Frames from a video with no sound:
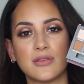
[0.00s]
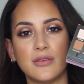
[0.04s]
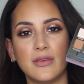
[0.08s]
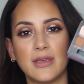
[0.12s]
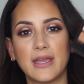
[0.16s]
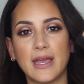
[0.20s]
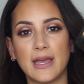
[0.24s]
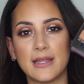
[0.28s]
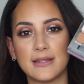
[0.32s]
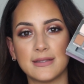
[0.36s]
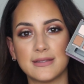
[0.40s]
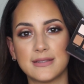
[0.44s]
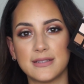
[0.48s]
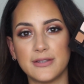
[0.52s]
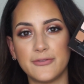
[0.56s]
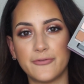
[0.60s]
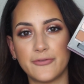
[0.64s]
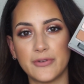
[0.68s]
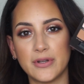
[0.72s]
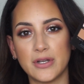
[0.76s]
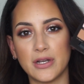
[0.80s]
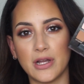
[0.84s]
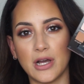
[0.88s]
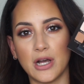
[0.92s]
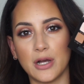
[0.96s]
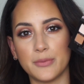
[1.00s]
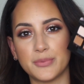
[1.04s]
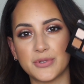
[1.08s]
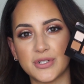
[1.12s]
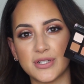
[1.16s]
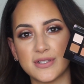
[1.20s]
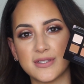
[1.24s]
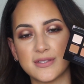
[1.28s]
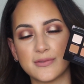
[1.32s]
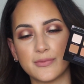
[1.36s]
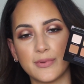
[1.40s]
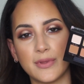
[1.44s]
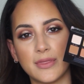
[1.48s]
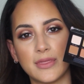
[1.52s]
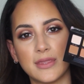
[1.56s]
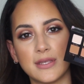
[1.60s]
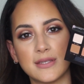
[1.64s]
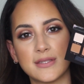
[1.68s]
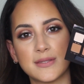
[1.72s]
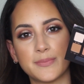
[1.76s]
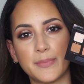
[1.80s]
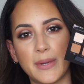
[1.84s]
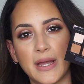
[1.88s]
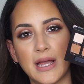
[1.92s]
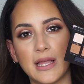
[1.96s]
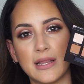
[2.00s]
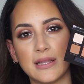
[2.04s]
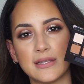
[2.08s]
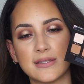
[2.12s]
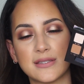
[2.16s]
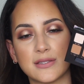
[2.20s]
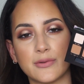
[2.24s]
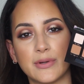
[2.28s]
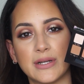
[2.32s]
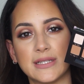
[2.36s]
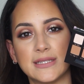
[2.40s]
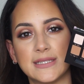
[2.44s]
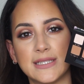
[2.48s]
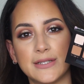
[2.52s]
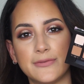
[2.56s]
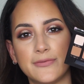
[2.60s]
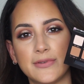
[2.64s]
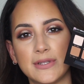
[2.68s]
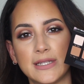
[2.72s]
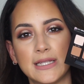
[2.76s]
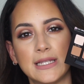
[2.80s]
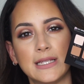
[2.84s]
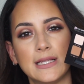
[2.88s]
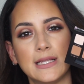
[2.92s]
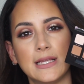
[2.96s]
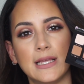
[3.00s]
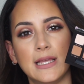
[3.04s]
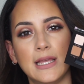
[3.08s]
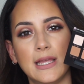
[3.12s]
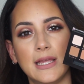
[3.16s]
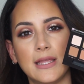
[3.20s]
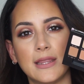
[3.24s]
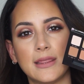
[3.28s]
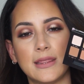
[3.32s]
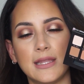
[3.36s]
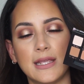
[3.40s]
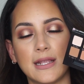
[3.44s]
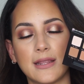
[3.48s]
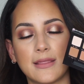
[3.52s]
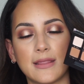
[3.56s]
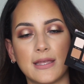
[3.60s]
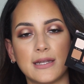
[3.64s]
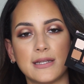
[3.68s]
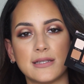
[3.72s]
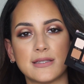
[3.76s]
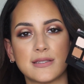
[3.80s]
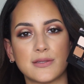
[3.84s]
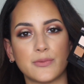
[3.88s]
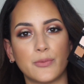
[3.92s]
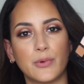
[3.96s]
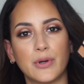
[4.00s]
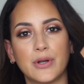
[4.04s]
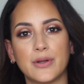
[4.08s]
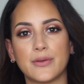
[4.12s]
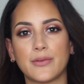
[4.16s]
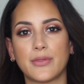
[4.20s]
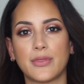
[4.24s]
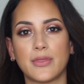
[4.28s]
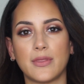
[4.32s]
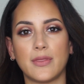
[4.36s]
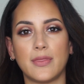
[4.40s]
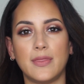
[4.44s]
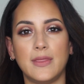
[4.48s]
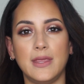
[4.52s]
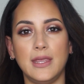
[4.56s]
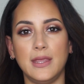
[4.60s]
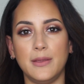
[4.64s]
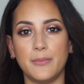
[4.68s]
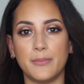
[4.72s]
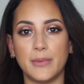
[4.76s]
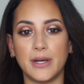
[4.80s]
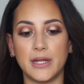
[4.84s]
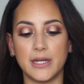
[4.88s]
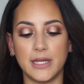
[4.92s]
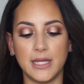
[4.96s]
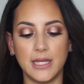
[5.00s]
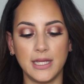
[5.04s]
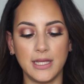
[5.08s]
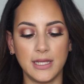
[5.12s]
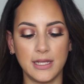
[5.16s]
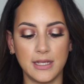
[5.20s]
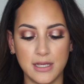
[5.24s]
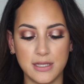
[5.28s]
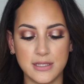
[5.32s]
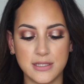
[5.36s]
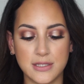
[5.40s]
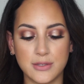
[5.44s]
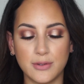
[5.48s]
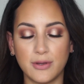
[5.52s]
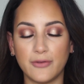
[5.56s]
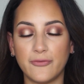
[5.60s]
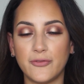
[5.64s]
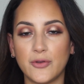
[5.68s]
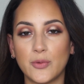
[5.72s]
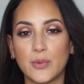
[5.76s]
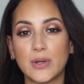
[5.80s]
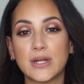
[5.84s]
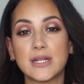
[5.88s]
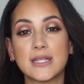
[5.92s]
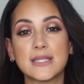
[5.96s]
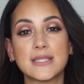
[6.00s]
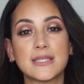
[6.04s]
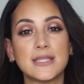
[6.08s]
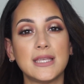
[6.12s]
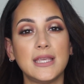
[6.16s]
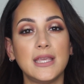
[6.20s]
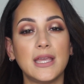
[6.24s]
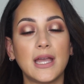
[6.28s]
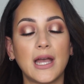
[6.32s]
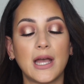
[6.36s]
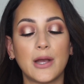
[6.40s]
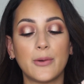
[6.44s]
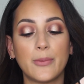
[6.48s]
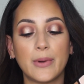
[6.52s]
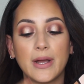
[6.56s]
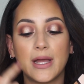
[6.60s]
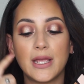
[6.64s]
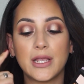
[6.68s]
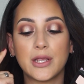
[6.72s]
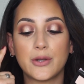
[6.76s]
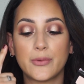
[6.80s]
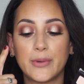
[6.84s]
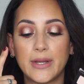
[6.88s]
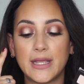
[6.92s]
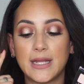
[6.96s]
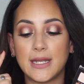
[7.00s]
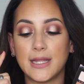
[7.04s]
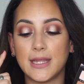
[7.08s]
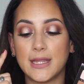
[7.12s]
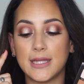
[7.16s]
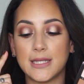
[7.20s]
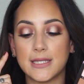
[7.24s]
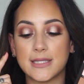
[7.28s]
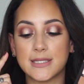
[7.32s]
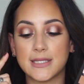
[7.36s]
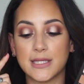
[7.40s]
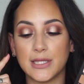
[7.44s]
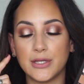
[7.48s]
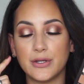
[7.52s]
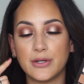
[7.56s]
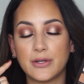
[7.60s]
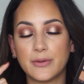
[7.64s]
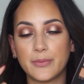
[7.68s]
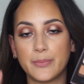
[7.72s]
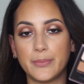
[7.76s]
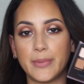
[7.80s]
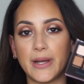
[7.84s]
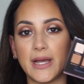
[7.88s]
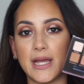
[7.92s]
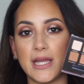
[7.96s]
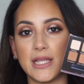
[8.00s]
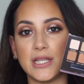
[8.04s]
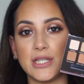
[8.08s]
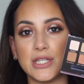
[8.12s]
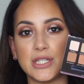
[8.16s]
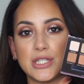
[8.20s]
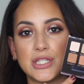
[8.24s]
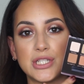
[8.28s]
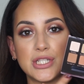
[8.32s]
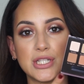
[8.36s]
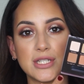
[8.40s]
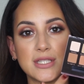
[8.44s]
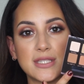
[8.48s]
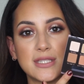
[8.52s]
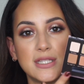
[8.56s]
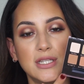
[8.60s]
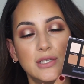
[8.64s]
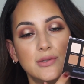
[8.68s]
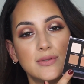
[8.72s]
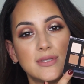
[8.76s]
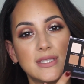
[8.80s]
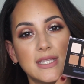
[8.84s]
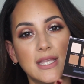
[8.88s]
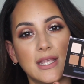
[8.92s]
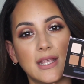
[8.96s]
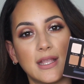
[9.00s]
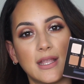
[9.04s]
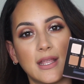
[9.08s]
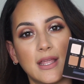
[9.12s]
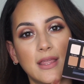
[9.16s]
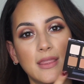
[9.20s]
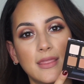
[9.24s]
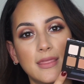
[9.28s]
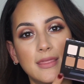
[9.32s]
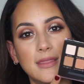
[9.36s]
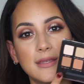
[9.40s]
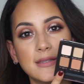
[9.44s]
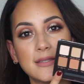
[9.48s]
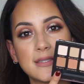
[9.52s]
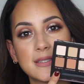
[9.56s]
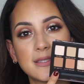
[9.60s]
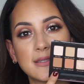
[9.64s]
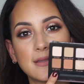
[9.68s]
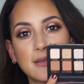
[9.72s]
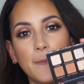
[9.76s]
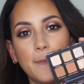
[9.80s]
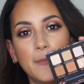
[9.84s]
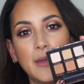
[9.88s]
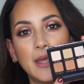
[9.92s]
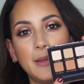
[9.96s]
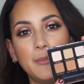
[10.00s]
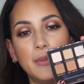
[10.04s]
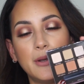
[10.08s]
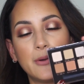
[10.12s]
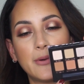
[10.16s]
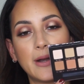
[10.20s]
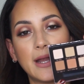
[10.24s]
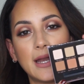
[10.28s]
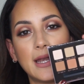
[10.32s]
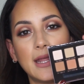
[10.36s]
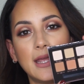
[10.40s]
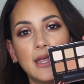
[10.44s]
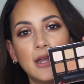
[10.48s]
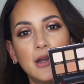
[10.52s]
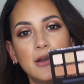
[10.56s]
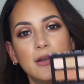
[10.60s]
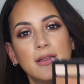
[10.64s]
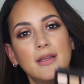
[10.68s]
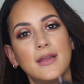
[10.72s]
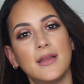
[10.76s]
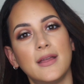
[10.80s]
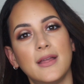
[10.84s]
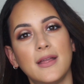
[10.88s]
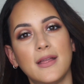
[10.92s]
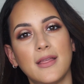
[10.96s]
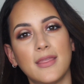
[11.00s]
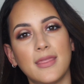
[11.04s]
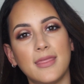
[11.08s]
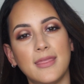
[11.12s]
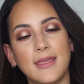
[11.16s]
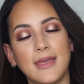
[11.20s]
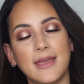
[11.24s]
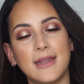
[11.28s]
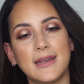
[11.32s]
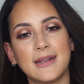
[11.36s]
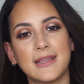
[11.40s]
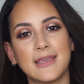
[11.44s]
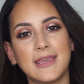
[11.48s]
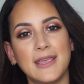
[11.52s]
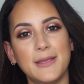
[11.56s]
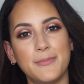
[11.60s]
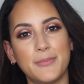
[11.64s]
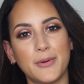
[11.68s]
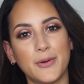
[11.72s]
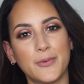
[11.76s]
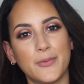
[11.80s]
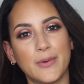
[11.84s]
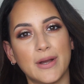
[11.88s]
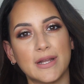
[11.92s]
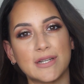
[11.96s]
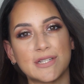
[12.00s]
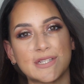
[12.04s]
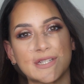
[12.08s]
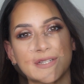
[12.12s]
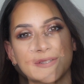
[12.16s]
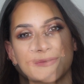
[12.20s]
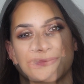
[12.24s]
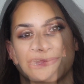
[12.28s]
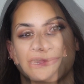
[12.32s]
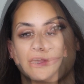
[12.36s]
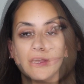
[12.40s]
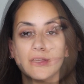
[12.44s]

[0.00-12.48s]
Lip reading: So you got different options with this palette, so I definitely think that it's worth the money. So if you want to see how I created this look by just using this baby right here, then keep on watching.